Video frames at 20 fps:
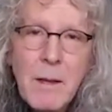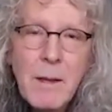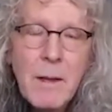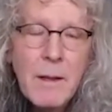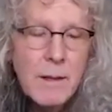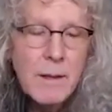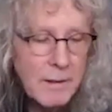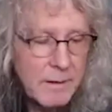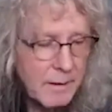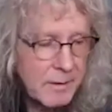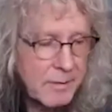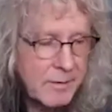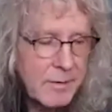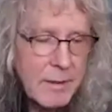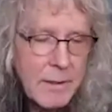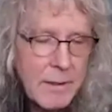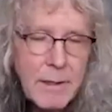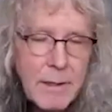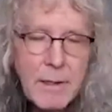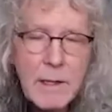Yes,
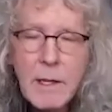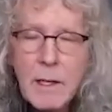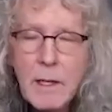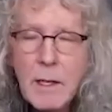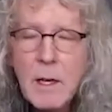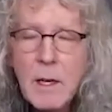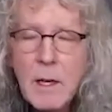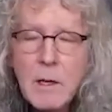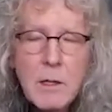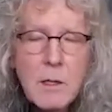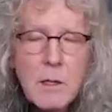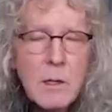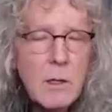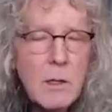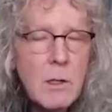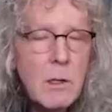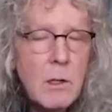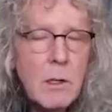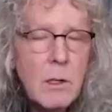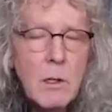a long,
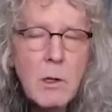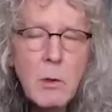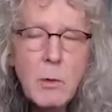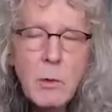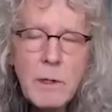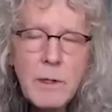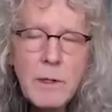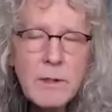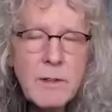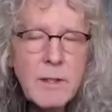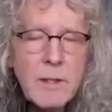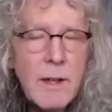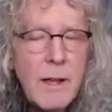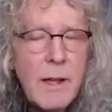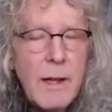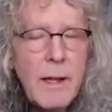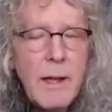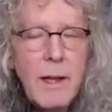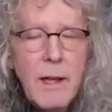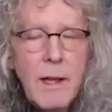lonely
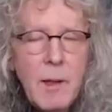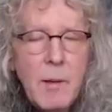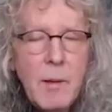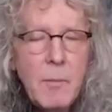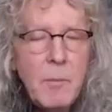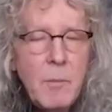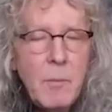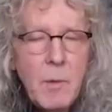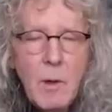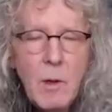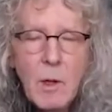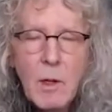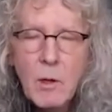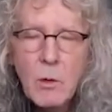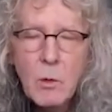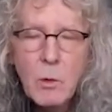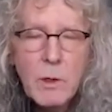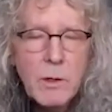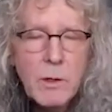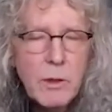time
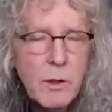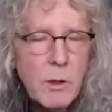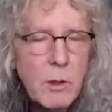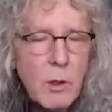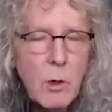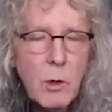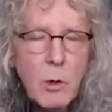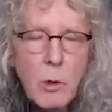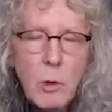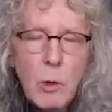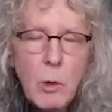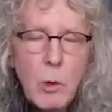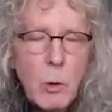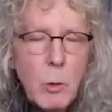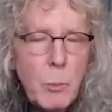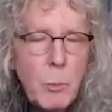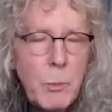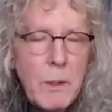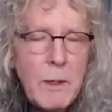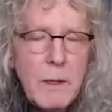with no
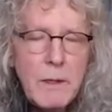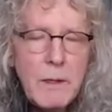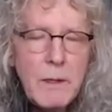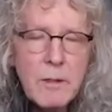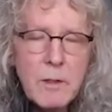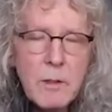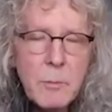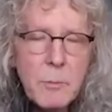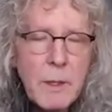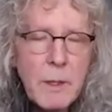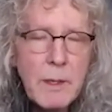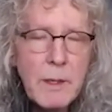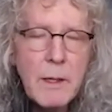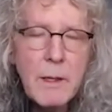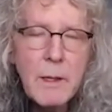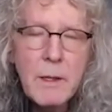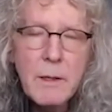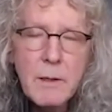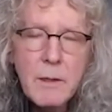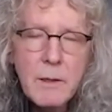peace of
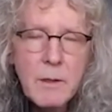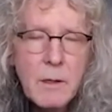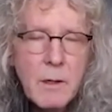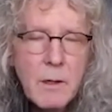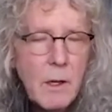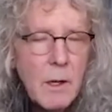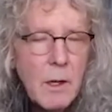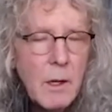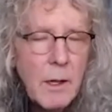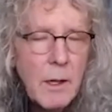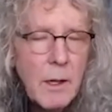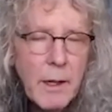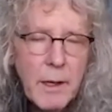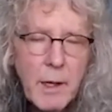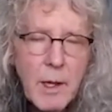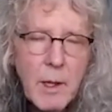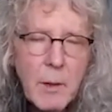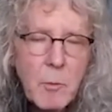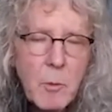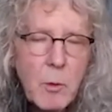mind, and
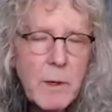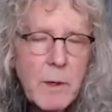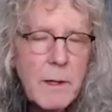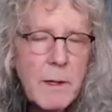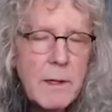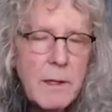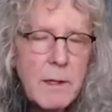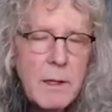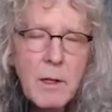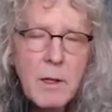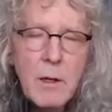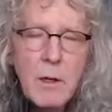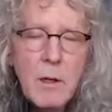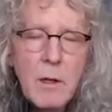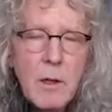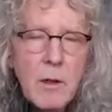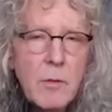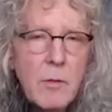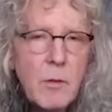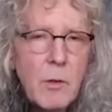I'm ready
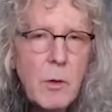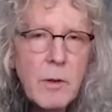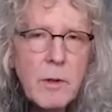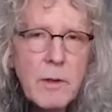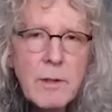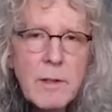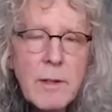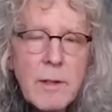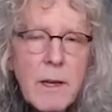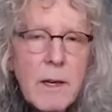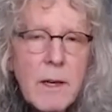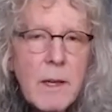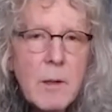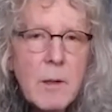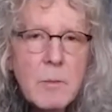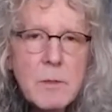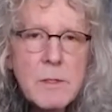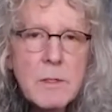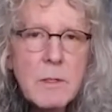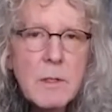for the
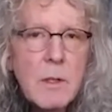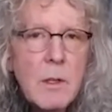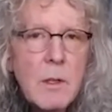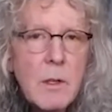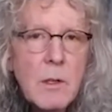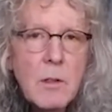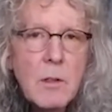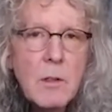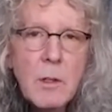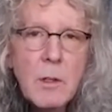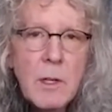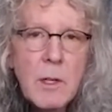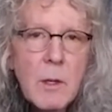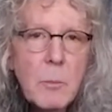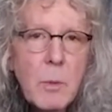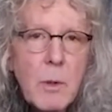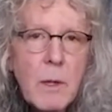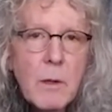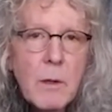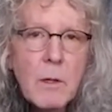times to get
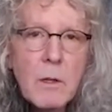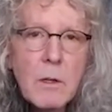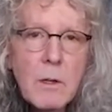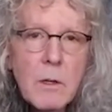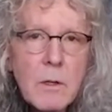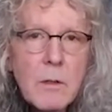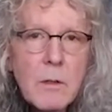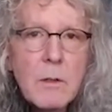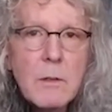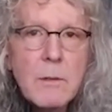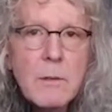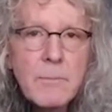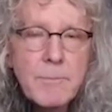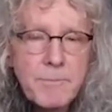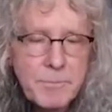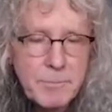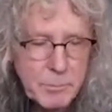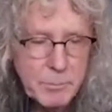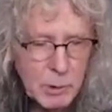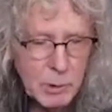better.
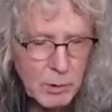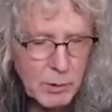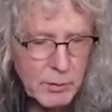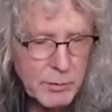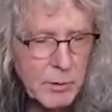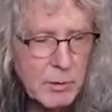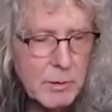Beautiful.